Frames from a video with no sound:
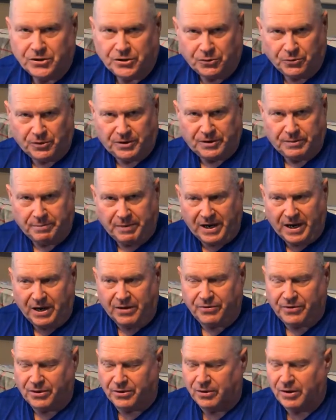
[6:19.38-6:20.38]
Doing the
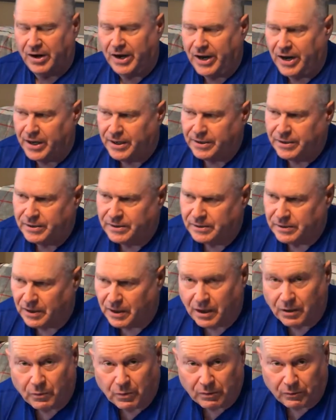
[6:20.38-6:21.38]
math in our head,
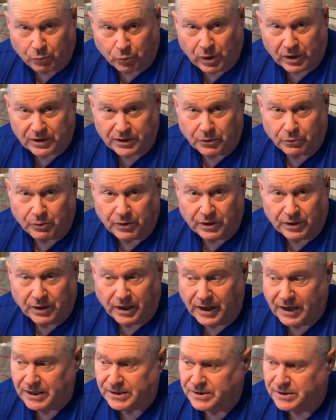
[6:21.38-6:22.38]
we quickly
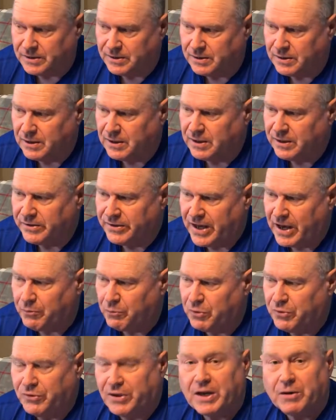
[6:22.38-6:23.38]
realized that
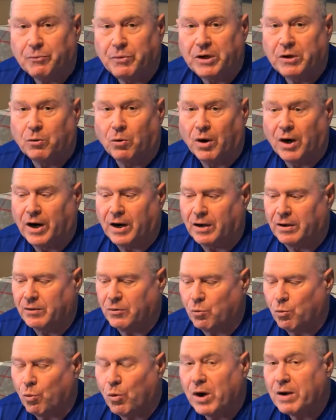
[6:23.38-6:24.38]
would then
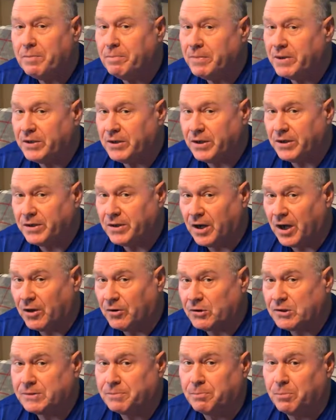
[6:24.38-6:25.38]
require $1 million
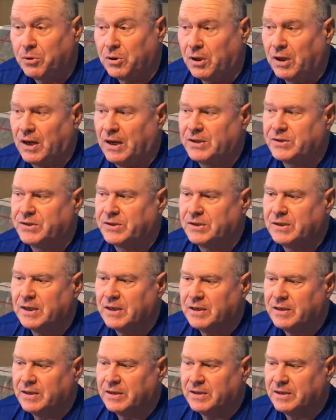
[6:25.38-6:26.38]
plus
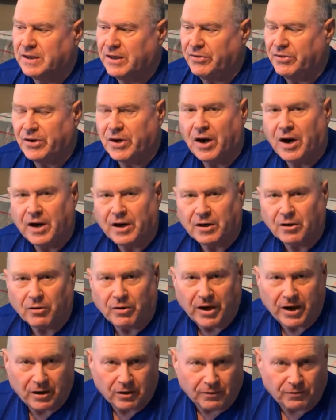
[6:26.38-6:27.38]
in the
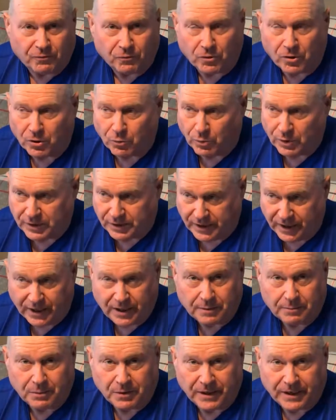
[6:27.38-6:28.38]
IRA or
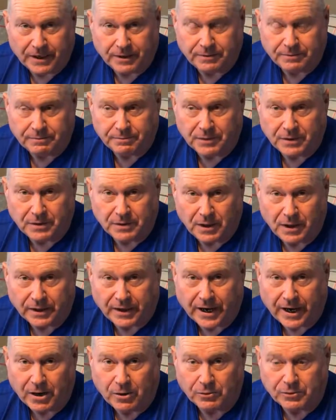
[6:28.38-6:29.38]
401k
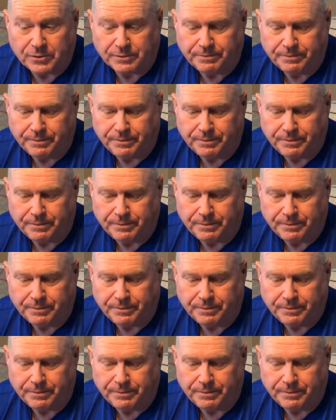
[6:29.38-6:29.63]
account.